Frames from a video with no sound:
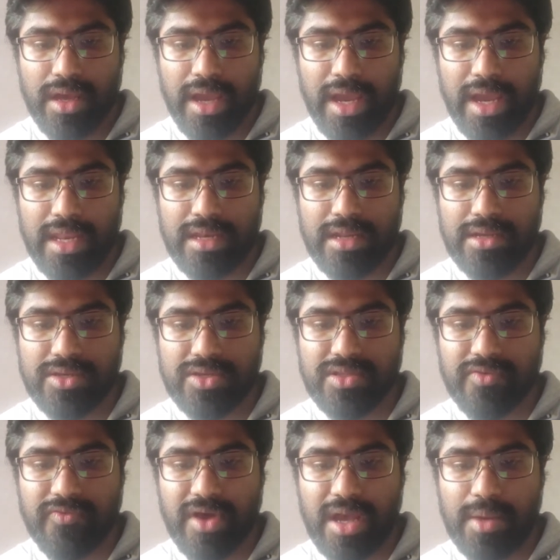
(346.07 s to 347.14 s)
and to the
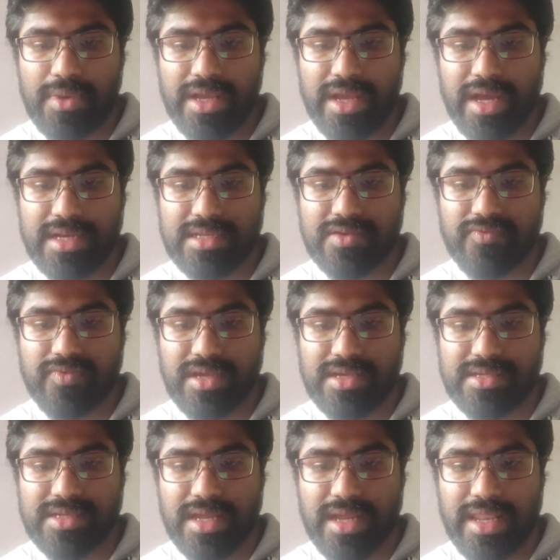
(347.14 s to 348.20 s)
family heads of the
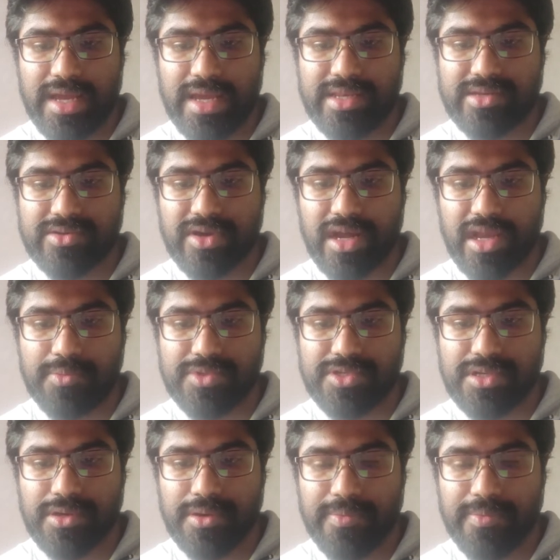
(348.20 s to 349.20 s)
Israelite tribes.